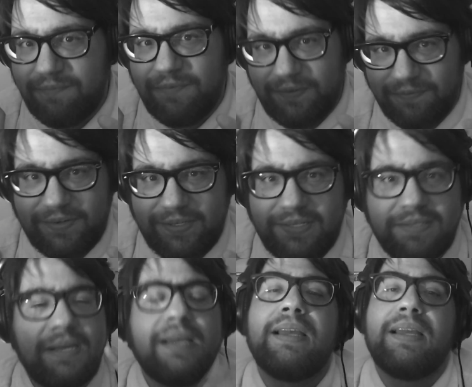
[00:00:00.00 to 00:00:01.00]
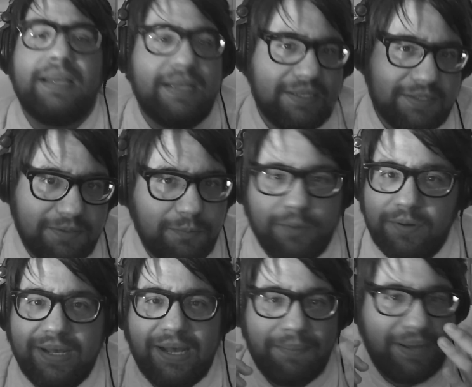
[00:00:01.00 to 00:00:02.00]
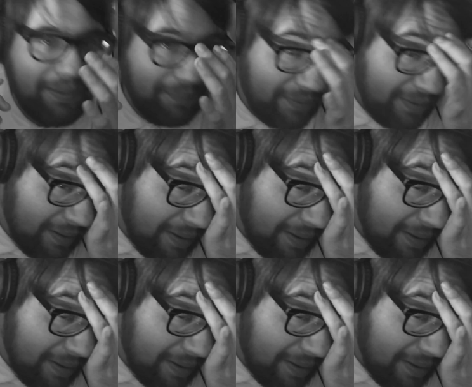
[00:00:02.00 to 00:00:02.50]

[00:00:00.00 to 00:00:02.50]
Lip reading: 50s, it will come up.